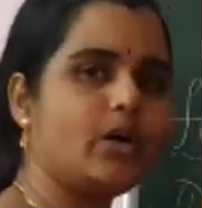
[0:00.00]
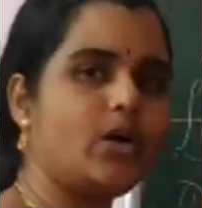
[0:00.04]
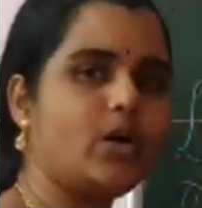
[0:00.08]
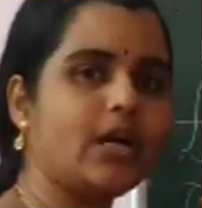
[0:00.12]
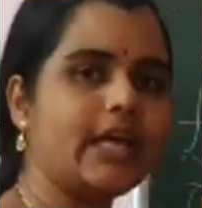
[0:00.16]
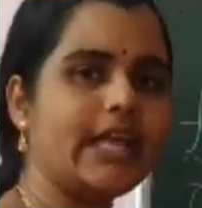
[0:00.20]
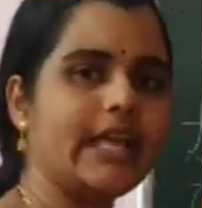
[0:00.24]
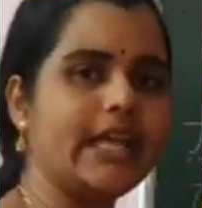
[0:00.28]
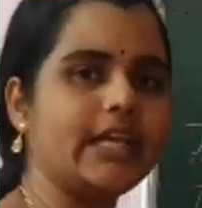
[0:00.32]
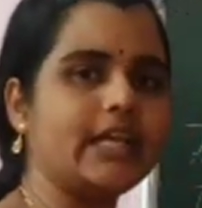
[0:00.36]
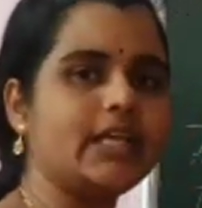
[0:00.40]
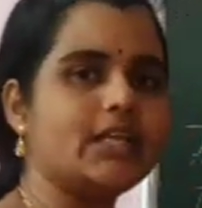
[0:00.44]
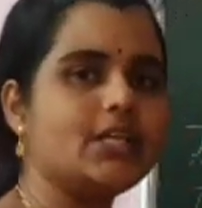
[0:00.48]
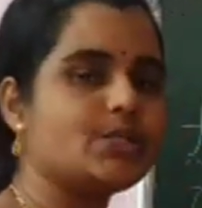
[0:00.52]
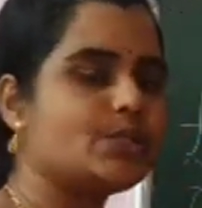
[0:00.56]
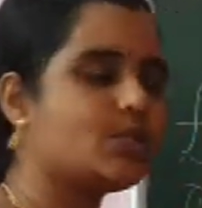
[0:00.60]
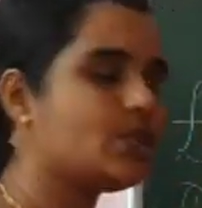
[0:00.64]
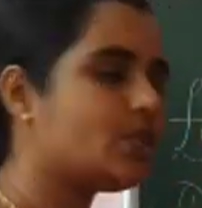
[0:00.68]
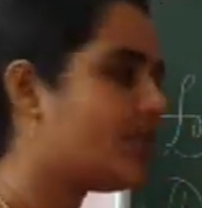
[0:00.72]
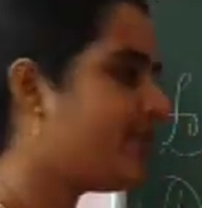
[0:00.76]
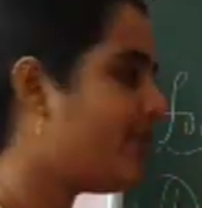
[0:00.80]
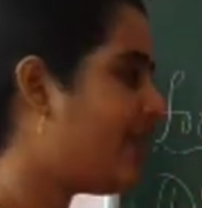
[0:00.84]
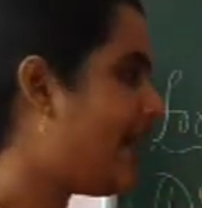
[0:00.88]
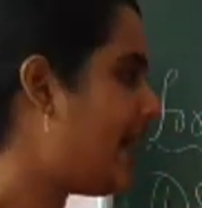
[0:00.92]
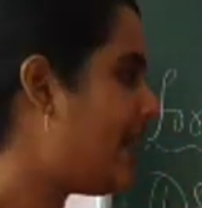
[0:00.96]
Okay,
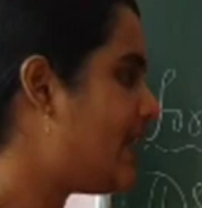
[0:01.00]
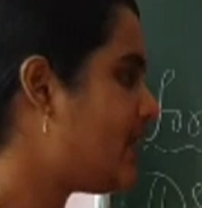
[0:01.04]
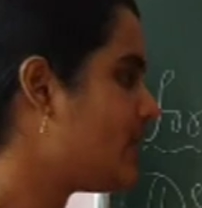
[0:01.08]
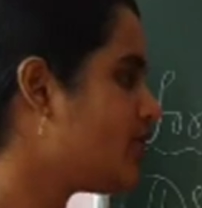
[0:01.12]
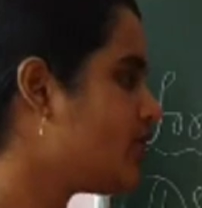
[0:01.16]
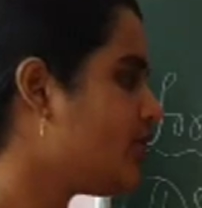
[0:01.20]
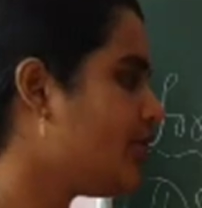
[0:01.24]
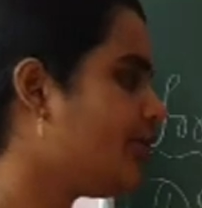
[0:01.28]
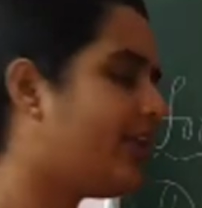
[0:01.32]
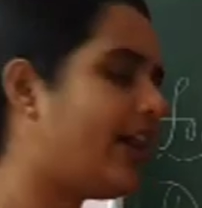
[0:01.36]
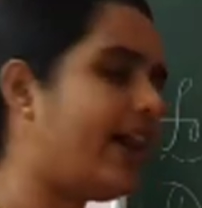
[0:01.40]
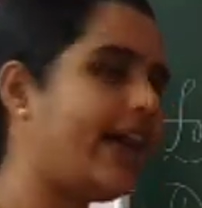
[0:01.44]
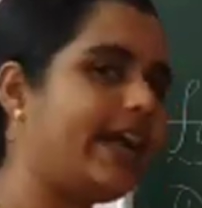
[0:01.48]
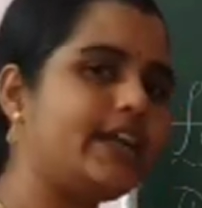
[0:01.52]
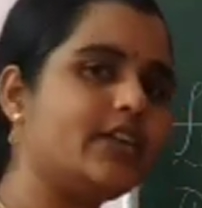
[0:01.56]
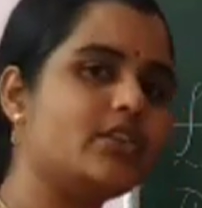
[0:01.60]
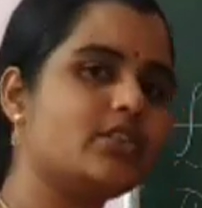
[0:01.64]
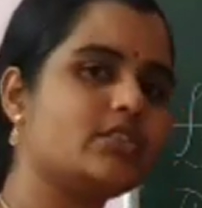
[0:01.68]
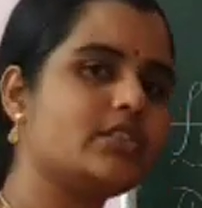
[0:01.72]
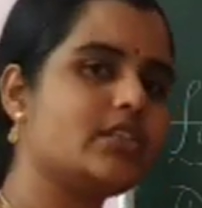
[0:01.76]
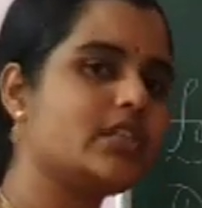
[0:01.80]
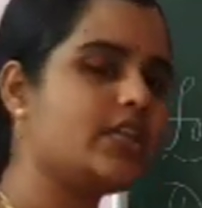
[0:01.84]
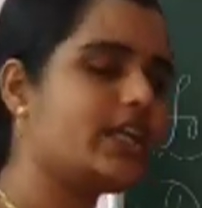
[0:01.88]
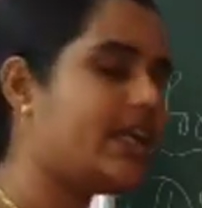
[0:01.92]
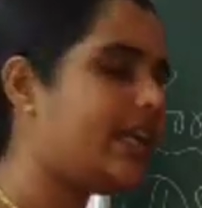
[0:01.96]
so the valence of
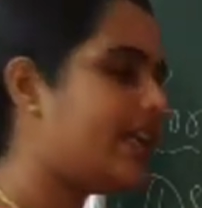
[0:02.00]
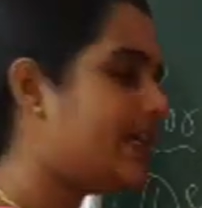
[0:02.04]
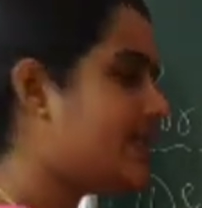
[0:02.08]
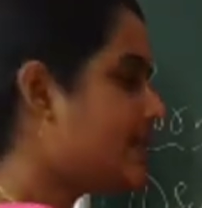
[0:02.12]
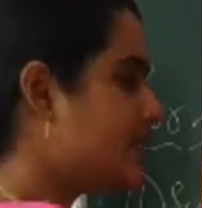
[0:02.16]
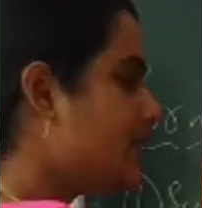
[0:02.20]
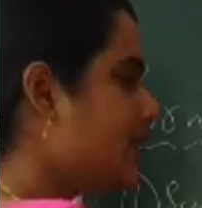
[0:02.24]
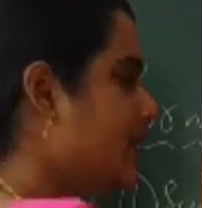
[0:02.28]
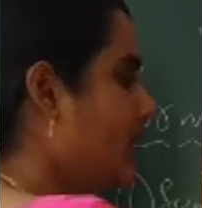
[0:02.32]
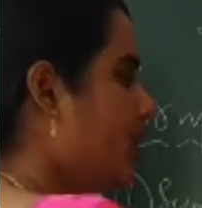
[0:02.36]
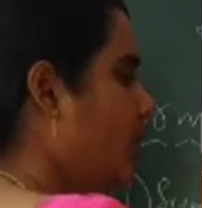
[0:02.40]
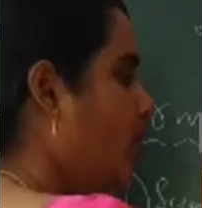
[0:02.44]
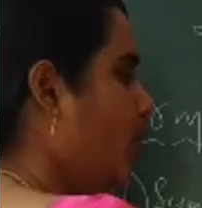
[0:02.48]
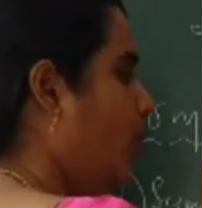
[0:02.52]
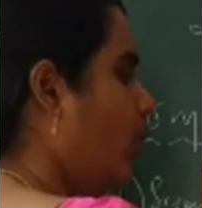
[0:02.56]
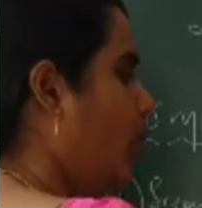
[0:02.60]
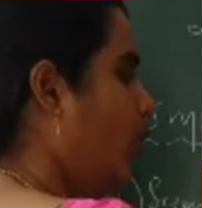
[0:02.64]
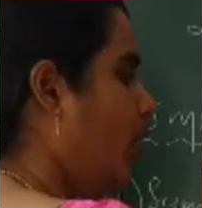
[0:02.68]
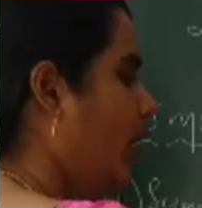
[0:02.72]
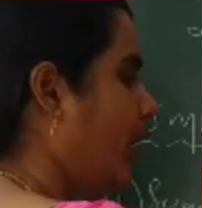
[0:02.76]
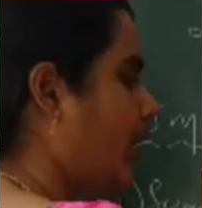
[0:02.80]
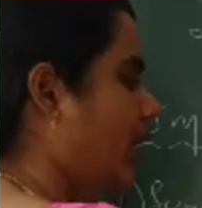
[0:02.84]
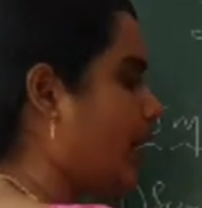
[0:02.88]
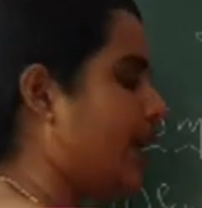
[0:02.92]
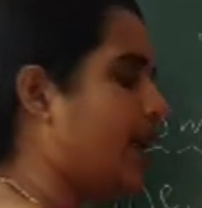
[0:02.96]
hydrogen is
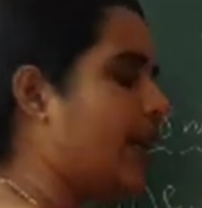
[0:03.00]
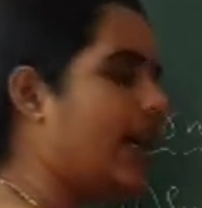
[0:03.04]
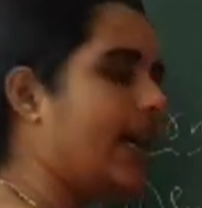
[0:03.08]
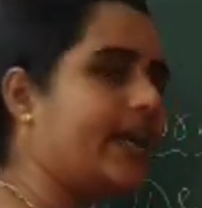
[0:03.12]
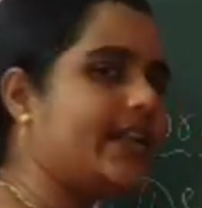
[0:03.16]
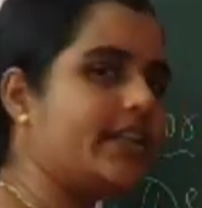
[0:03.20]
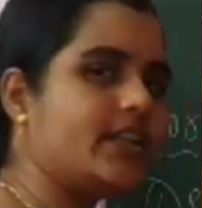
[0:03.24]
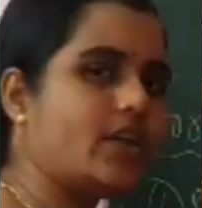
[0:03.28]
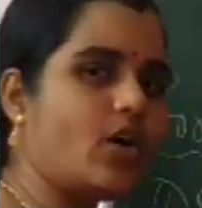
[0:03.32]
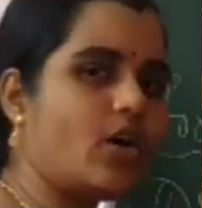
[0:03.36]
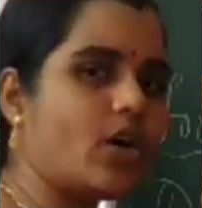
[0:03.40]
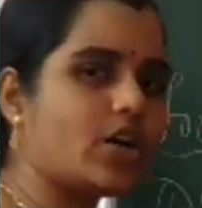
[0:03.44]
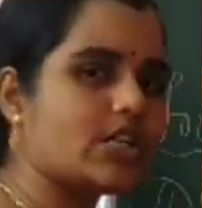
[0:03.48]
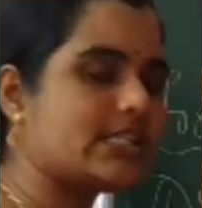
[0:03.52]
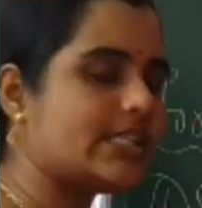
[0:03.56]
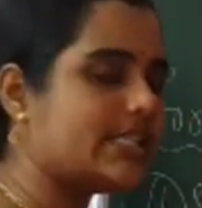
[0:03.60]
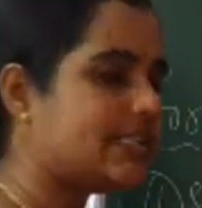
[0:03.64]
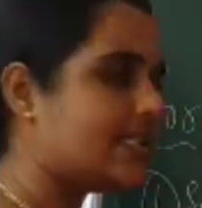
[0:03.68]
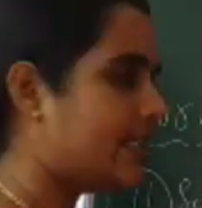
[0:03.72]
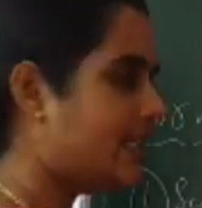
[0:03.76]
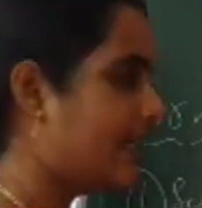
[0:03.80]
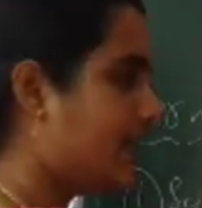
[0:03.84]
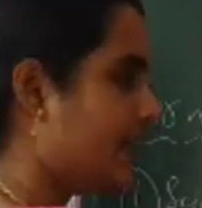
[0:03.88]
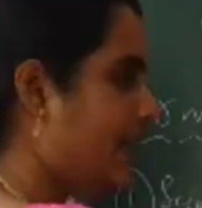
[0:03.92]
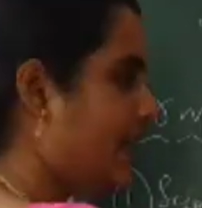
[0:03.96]
1 and the
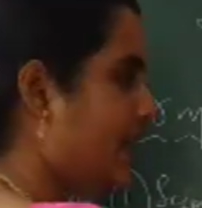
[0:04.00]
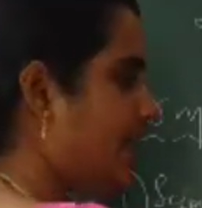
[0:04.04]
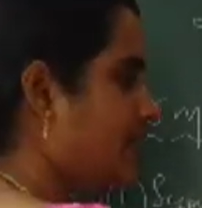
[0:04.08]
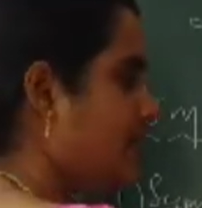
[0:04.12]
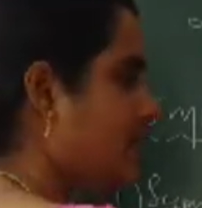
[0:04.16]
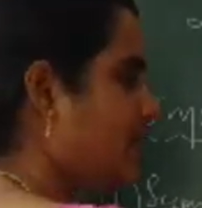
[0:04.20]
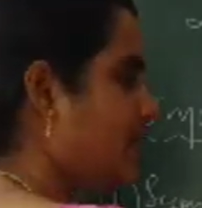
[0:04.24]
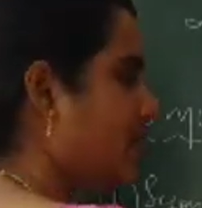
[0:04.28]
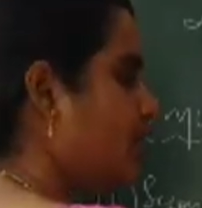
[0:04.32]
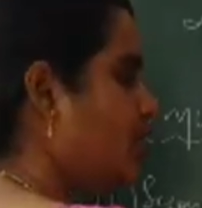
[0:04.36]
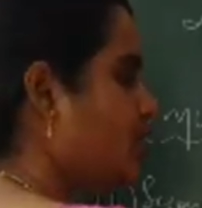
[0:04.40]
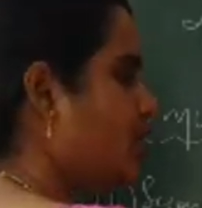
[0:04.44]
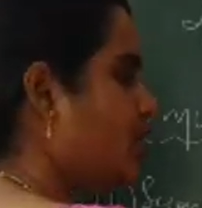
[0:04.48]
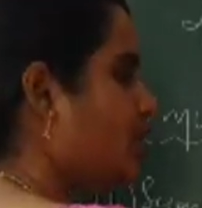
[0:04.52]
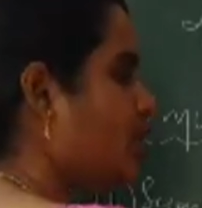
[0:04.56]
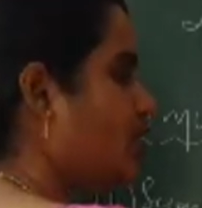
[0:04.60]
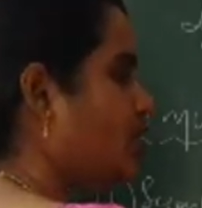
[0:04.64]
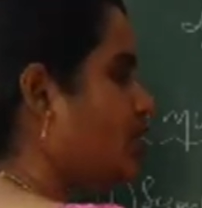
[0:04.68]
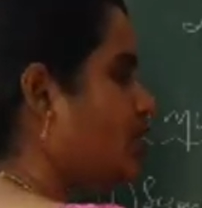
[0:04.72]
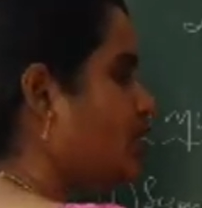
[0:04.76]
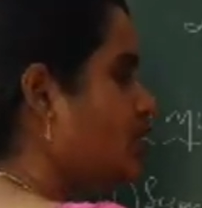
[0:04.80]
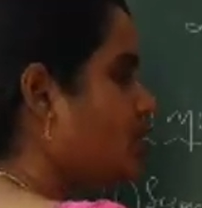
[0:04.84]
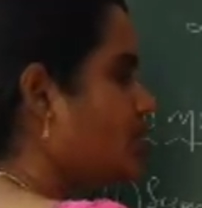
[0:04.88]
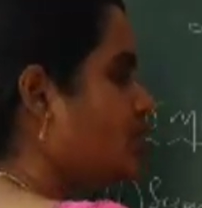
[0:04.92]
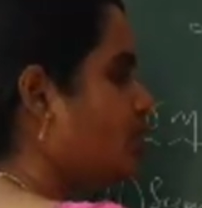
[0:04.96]
oxygen is
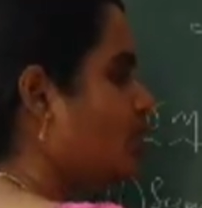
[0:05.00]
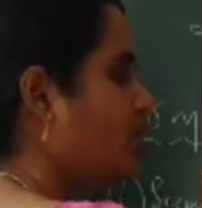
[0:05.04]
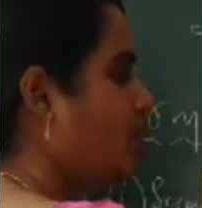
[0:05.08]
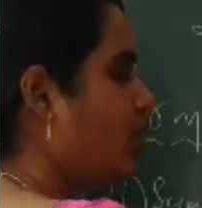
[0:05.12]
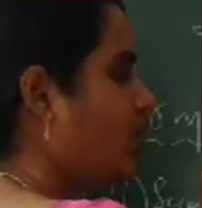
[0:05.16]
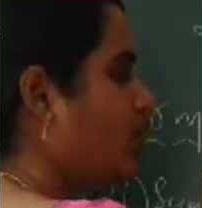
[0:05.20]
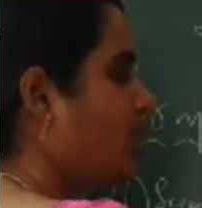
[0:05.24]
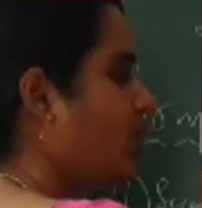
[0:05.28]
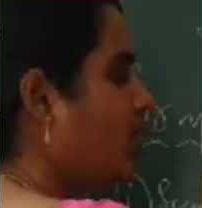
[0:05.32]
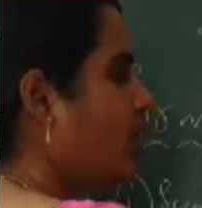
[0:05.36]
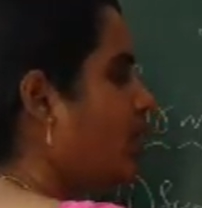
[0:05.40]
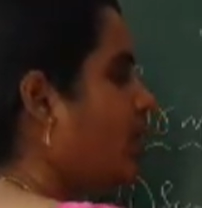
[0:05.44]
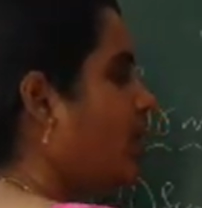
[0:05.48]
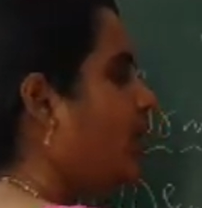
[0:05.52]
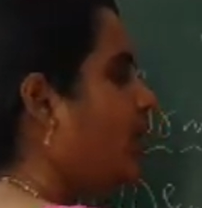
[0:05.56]
2. So